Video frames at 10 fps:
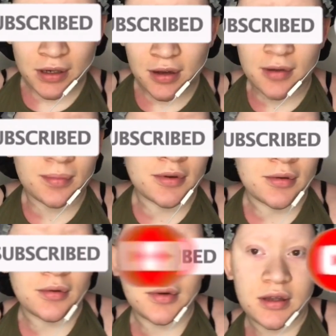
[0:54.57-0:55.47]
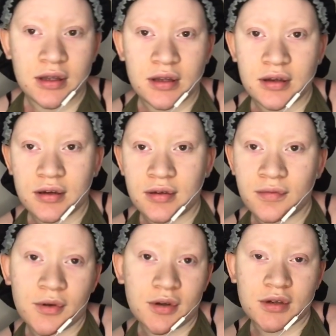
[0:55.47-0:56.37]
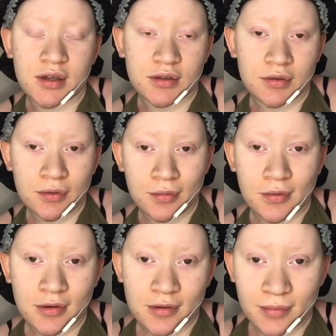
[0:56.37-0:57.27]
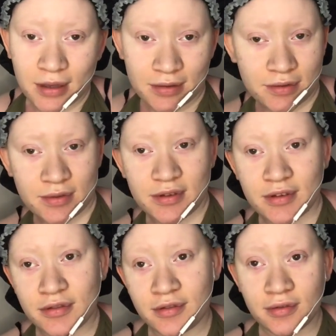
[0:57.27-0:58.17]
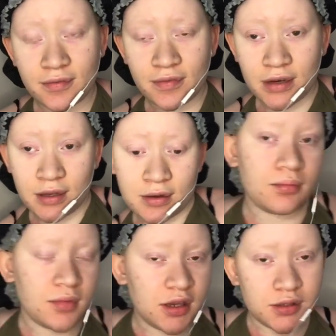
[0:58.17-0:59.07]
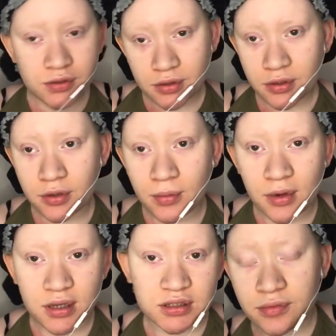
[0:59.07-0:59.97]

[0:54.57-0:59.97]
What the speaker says: upload. And if you are not new, welcome back to another video. Make sure you watch